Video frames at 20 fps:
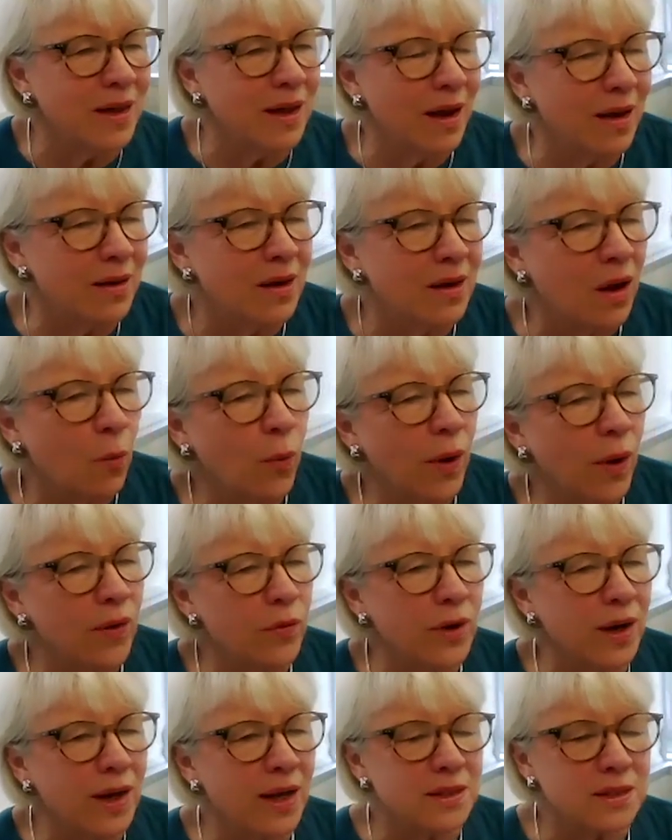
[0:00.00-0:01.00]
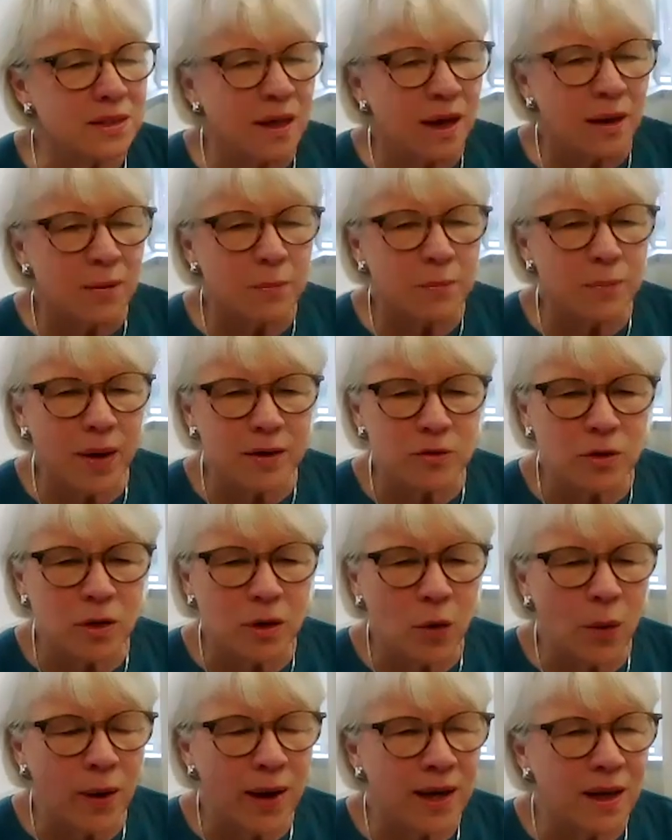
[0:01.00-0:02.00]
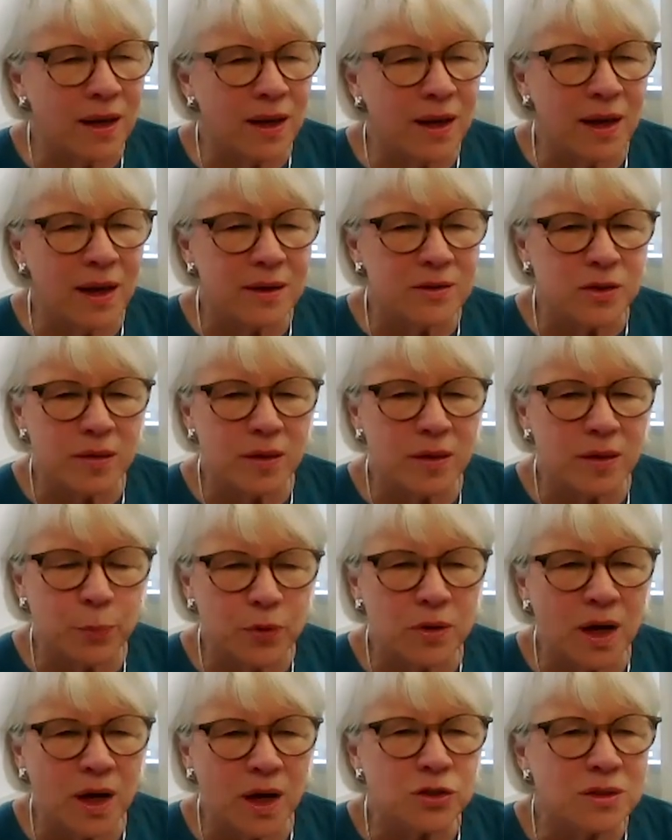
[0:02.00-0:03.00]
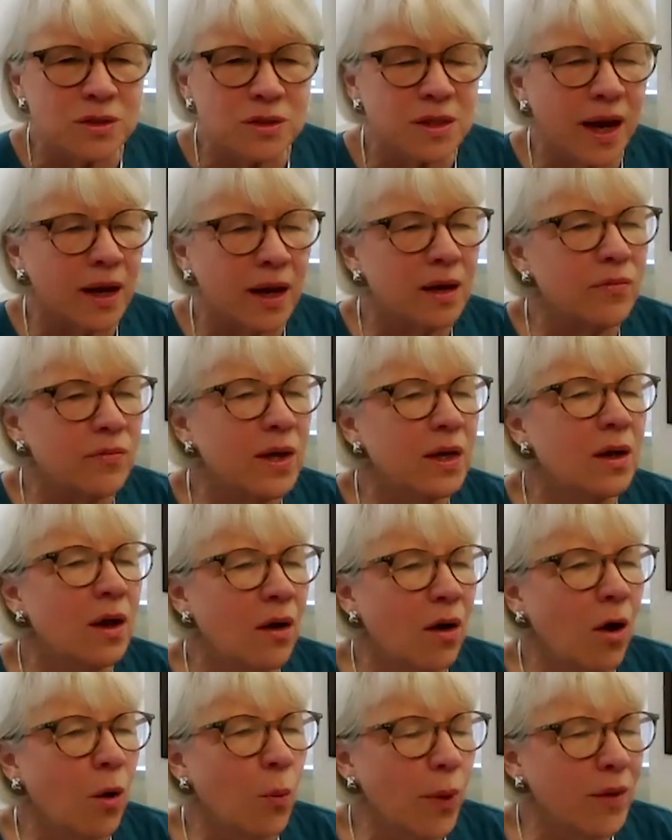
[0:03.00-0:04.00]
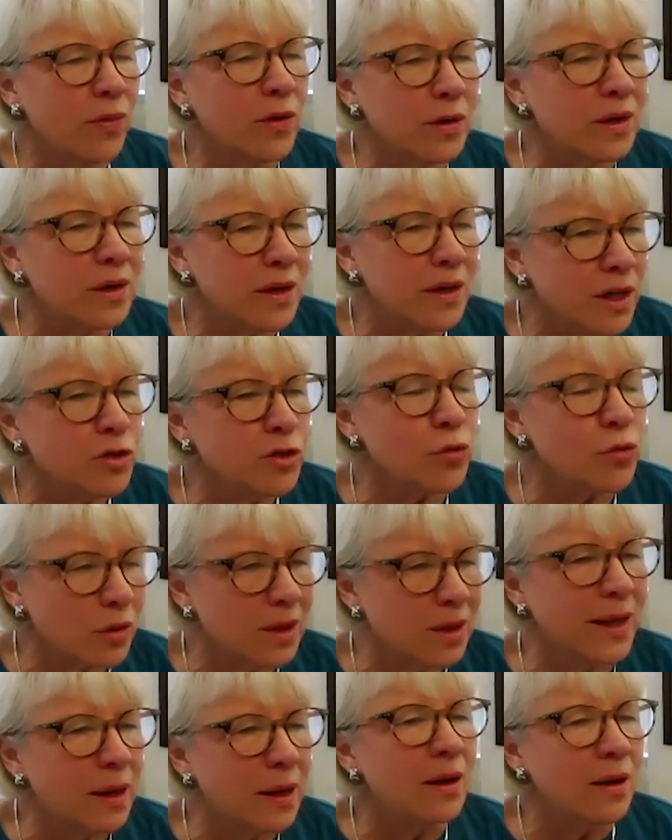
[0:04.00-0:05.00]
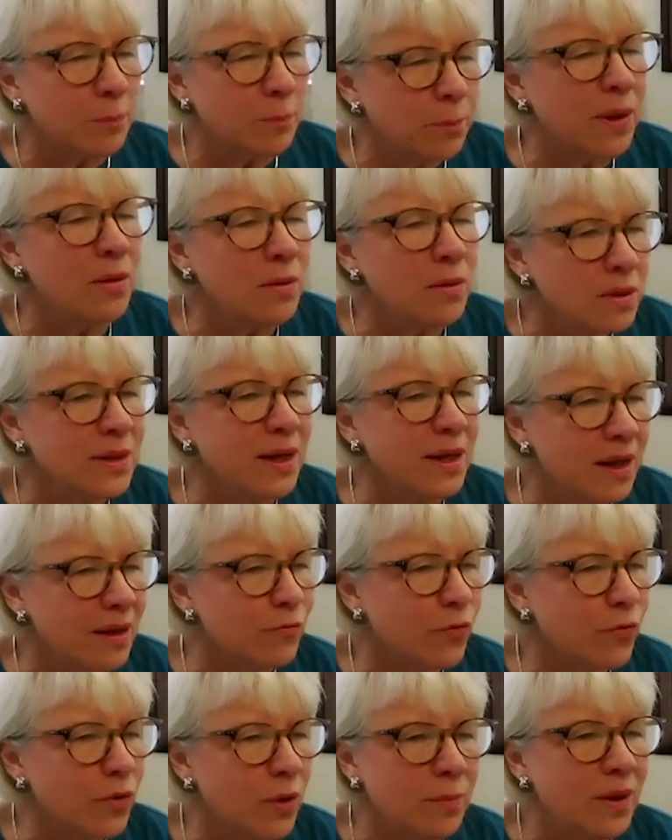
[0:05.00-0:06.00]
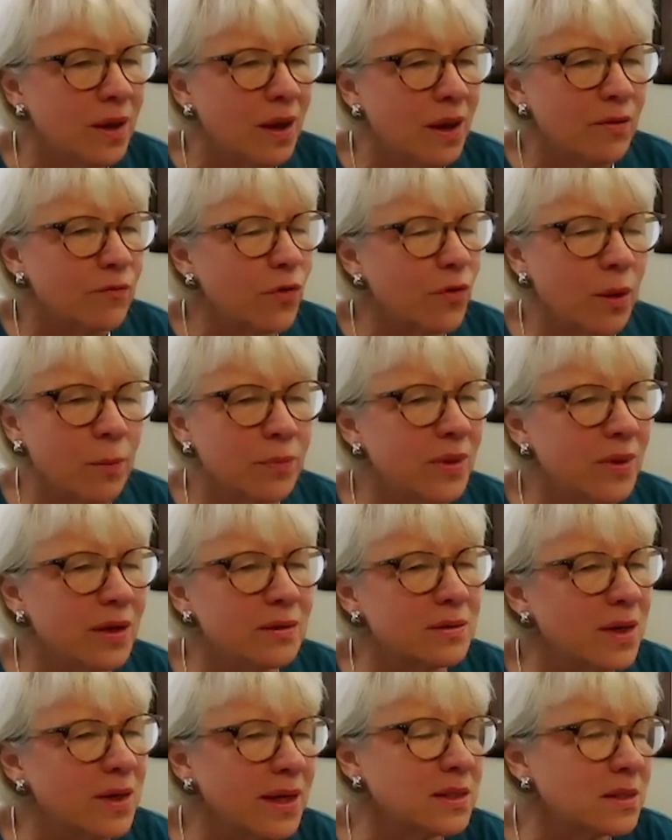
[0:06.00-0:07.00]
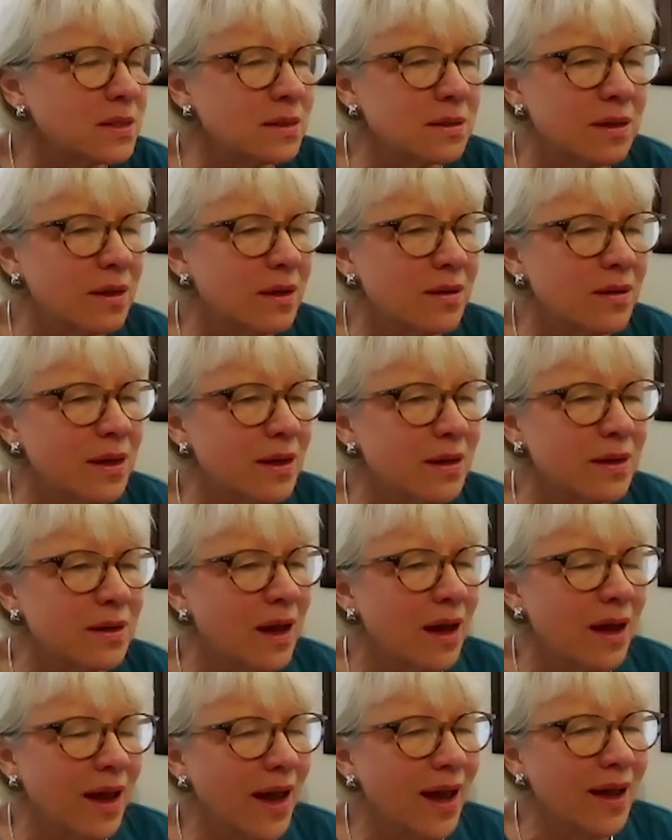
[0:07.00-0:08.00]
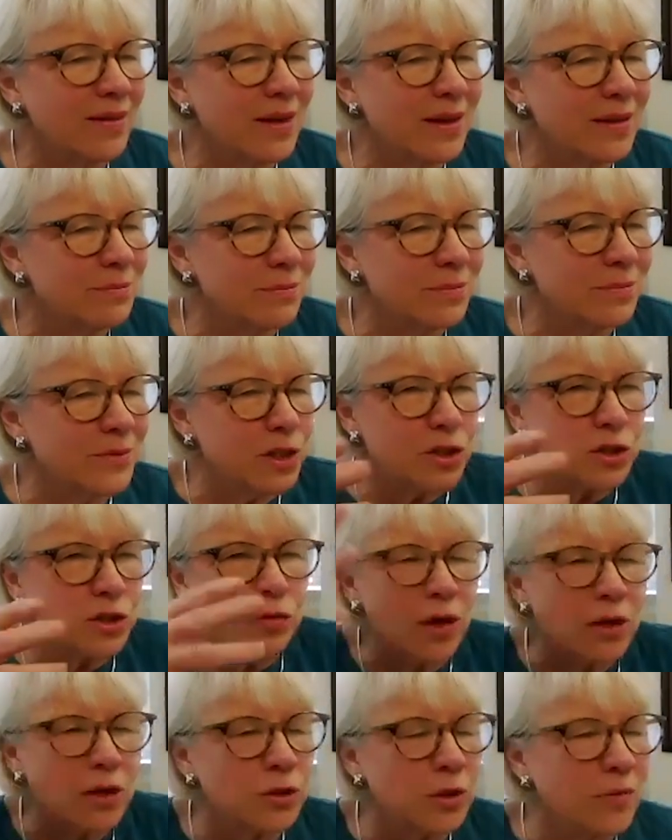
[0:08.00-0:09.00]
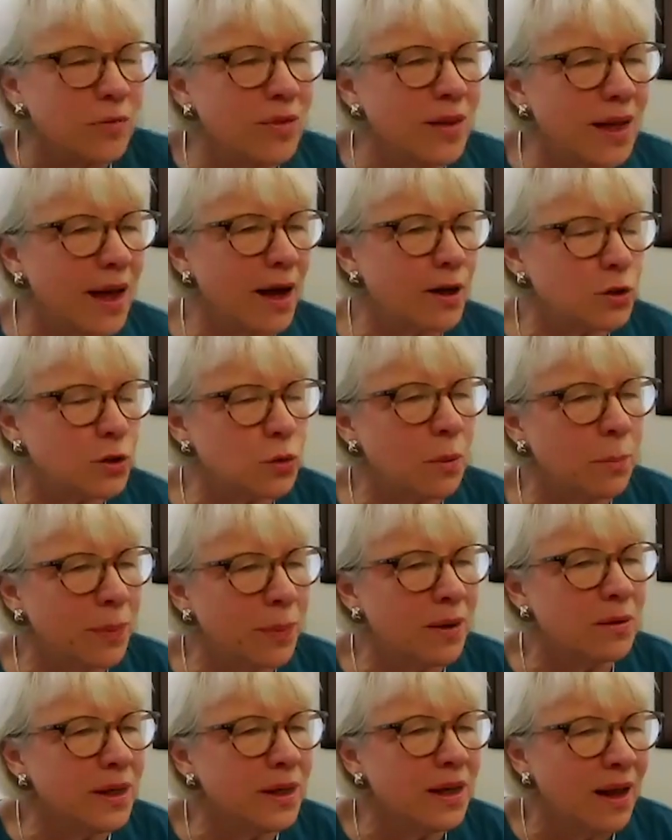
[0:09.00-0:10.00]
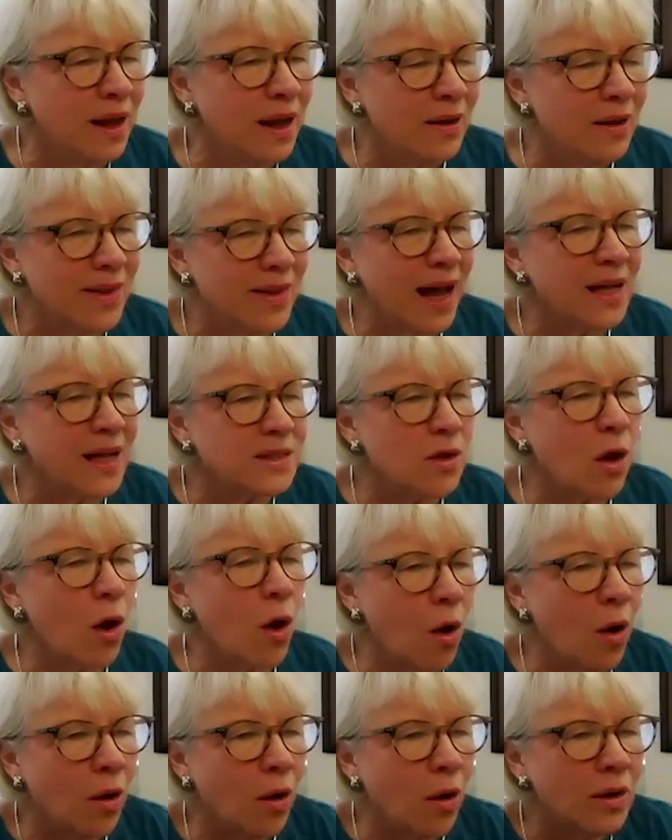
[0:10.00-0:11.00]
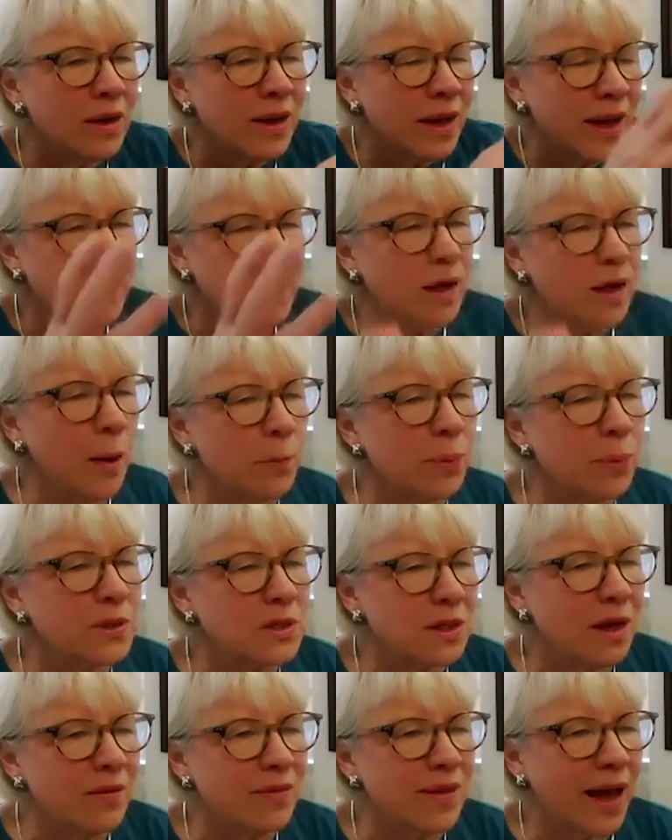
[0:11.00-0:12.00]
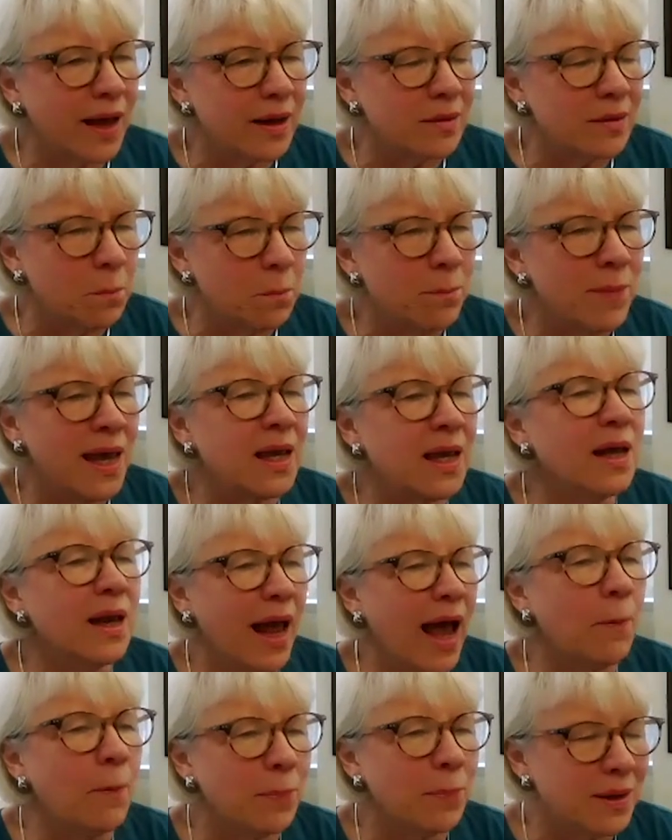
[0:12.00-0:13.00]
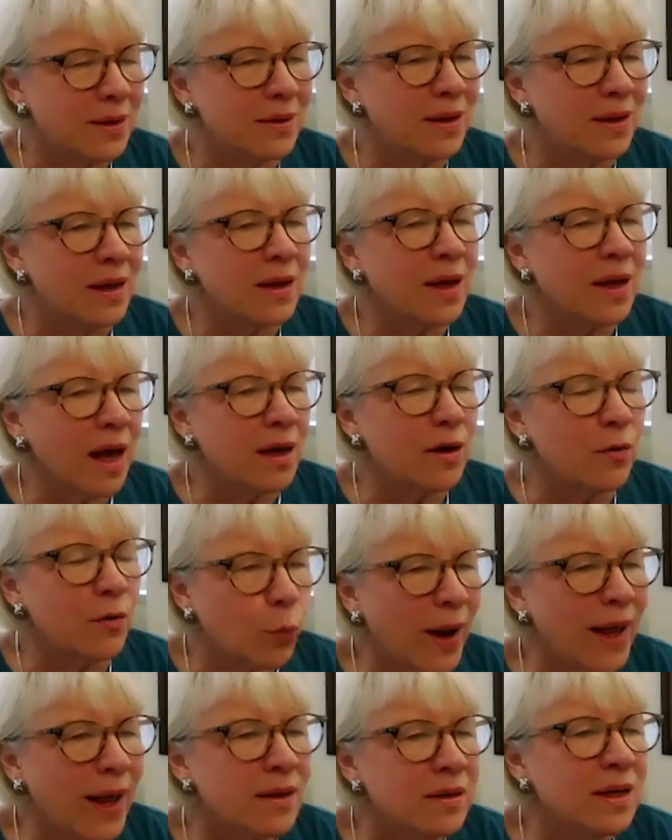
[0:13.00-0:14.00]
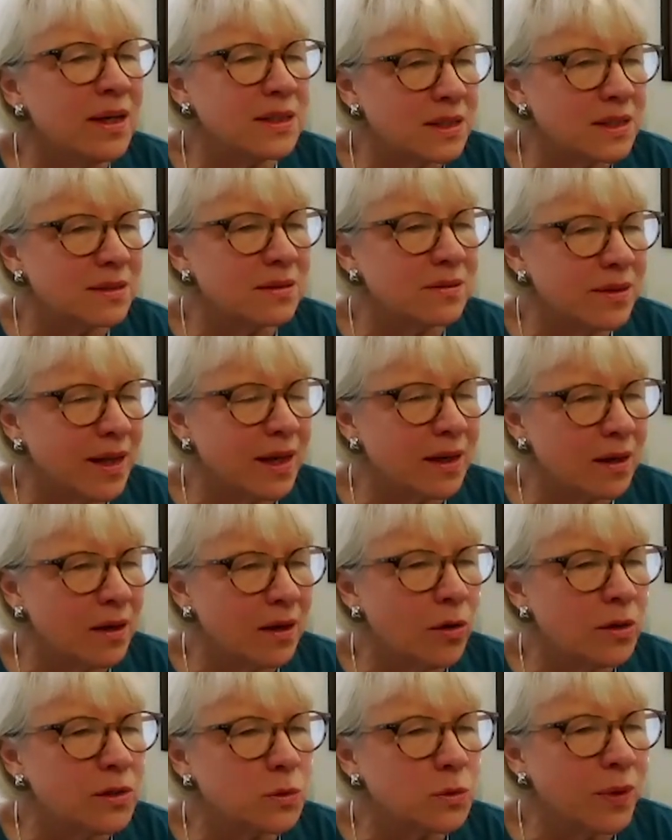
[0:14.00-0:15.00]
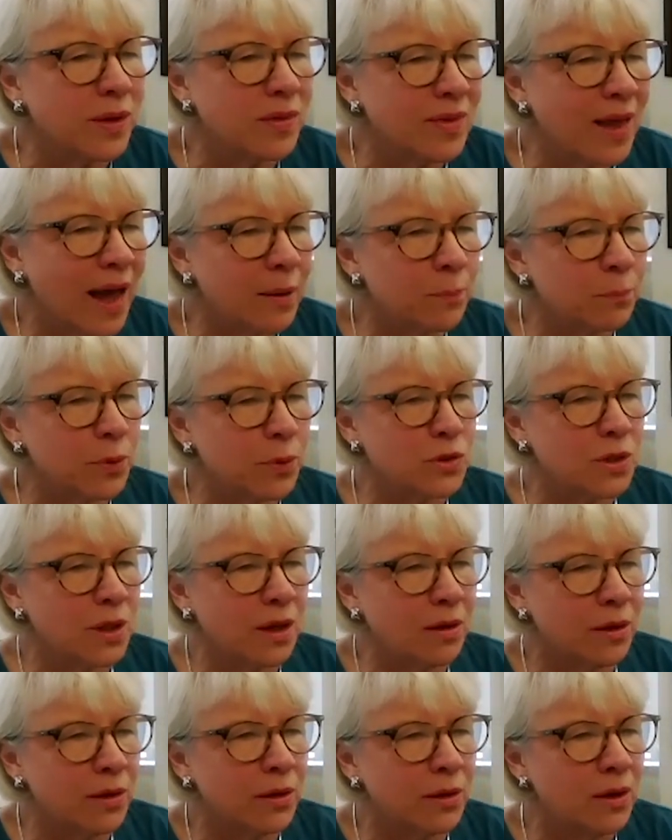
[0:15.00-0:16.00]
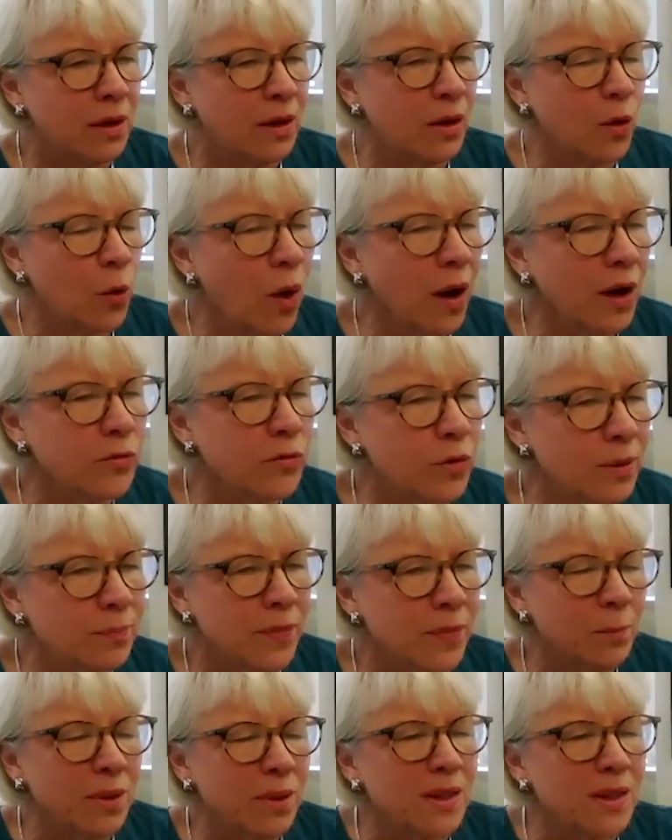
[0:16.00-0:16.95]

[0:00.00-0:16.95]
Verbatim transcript: and whether it's going into the production side of it or whether literally building it from from the desk and the and the, the structure of the actual building that's all encompassed in that make it happen kind of redness that goes with that particular quadrant.